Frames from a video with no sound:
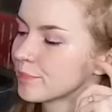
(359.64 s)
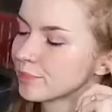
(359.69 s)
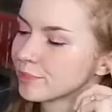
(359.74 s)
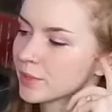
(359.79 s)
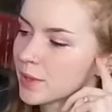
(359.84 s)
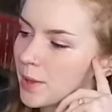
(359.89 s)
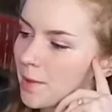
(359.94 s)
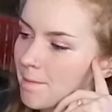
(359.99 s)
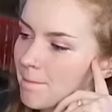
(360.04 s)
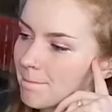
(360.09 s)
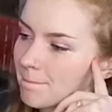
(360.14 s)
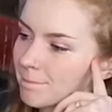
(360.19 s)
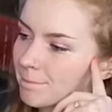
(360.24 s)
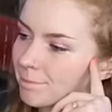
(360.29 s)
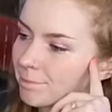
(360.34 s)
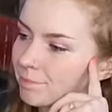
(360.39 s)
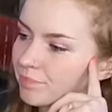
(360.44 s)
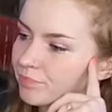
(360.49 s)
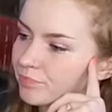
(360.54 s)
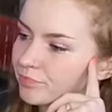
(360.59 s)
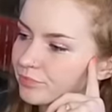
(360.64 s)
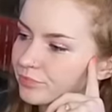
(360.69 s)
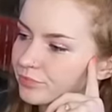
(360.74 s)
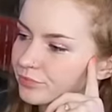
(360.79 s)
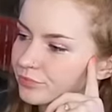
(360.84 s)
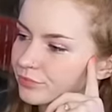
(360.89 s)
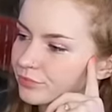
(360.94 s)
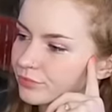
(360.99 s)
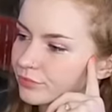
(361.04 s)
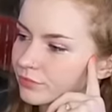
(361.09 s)

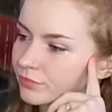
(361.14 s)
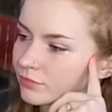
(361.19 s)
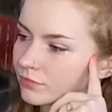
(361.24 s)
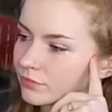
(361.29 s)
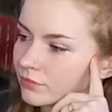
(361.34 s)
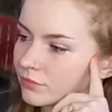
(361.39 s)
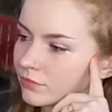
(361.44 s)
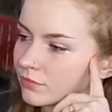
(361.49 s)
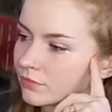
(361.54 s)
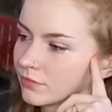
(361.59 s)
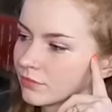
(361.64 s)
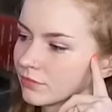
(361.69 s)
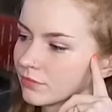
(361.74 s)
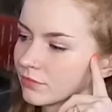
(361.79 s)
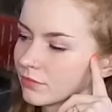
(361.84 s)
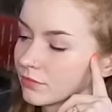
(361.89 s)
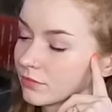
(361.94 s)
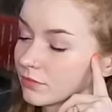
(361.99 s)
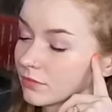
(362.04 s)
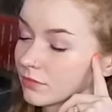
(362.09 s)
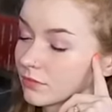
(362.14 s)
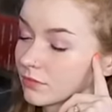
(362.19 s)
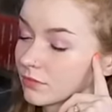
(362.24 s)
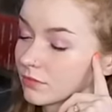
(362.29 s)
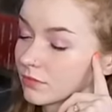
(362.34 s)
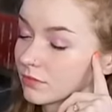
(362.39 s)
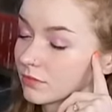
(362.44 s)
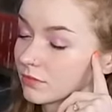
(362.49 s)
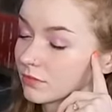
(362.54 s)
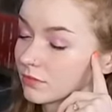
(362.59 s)

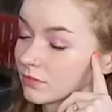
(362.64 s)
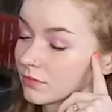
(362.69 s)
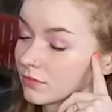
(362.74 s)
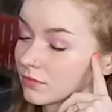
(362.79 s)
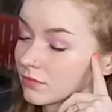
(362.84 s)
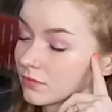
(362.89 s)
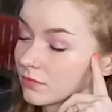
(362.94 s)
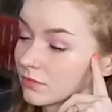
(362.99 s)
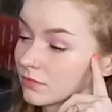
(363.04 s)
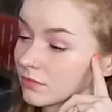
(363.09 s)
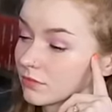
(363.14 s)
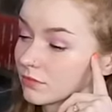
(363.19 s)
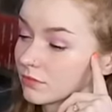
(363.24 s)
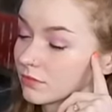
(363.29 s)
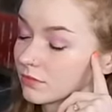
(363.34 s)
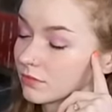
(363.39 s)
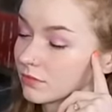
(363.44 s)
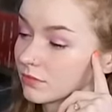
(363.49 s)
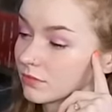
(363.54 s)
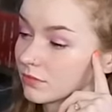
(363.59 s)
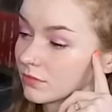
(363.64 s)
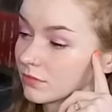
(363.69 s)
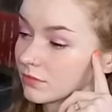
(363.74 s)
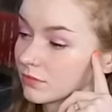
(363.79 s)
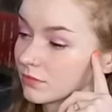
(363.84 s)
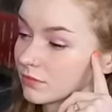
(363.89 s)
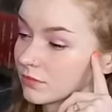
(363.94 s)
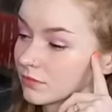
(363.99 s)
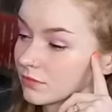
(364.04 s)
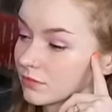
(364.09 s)

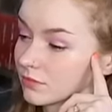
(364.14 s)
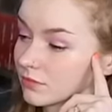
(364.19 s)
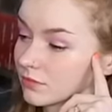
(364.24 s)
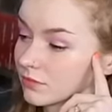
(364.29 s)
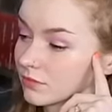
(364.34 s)
The person shown says nothing.